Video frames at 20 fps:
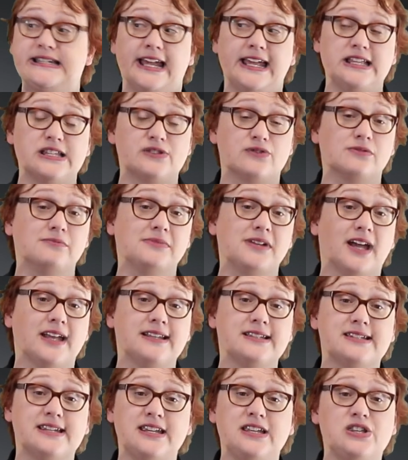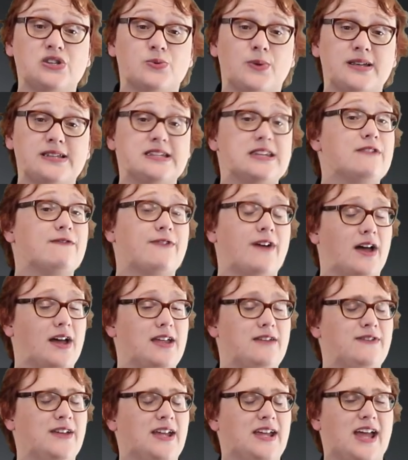dates from nineteen
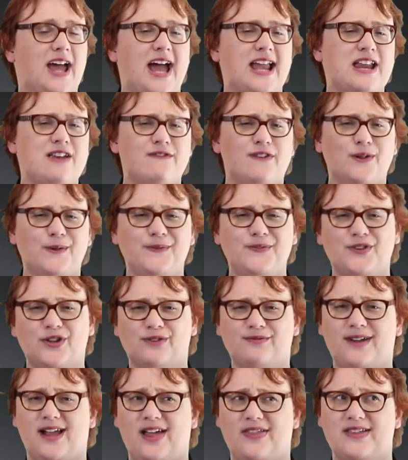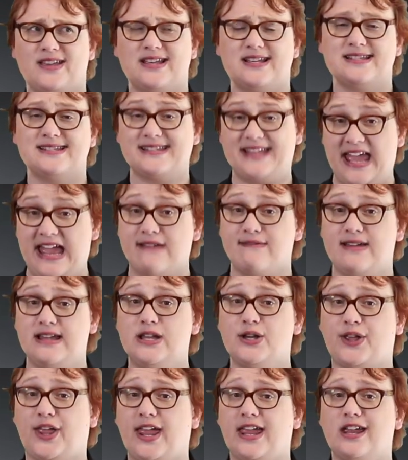twenty-five and involves a rather
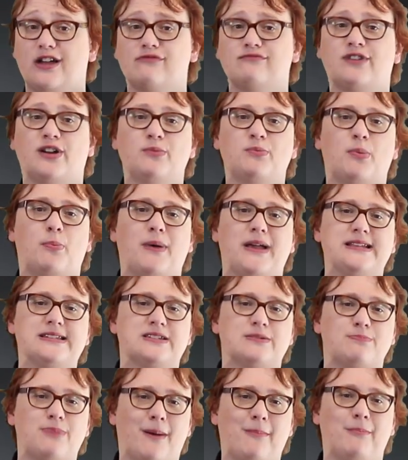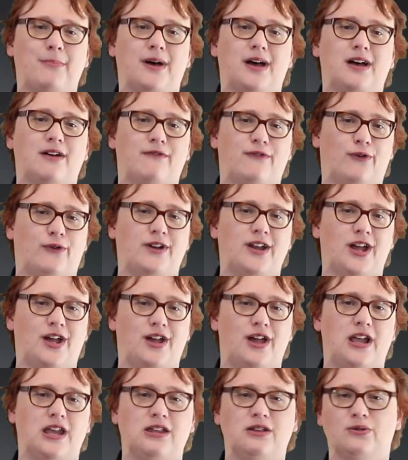scary-looking rope-based bumper for an
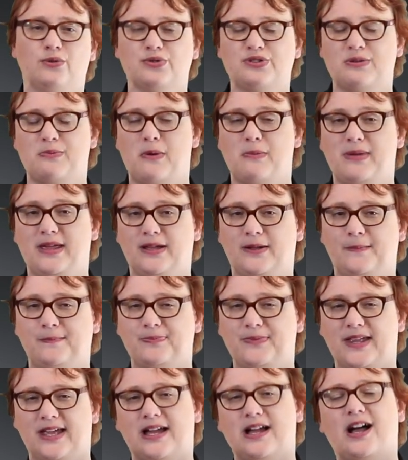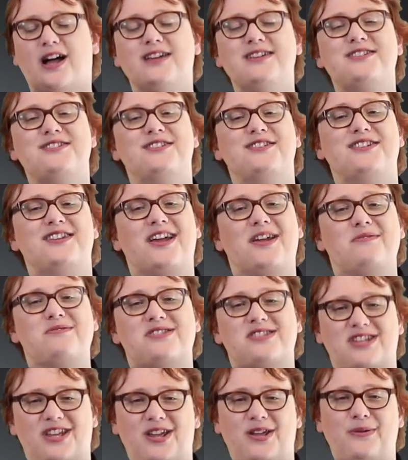early automobile. I should note
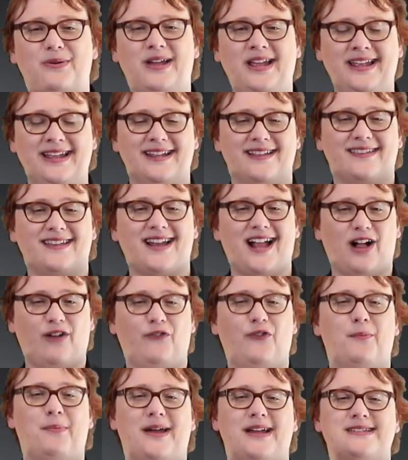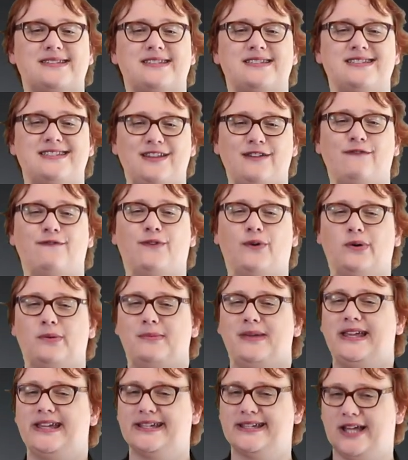too that Alphabet's
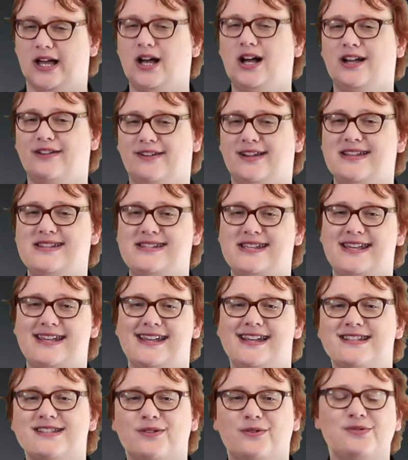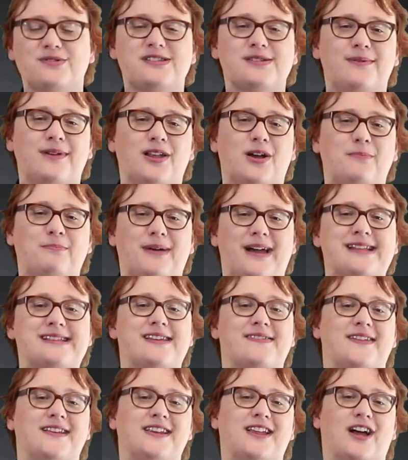deforming car idea is also a lot
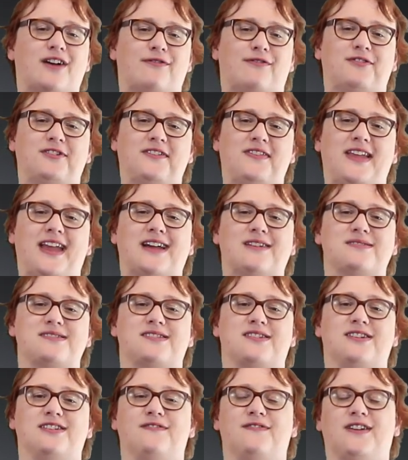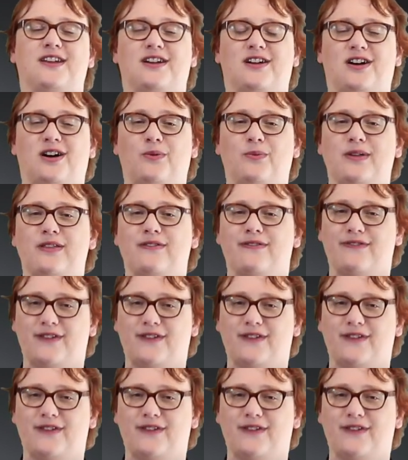better than covering the outside of a car with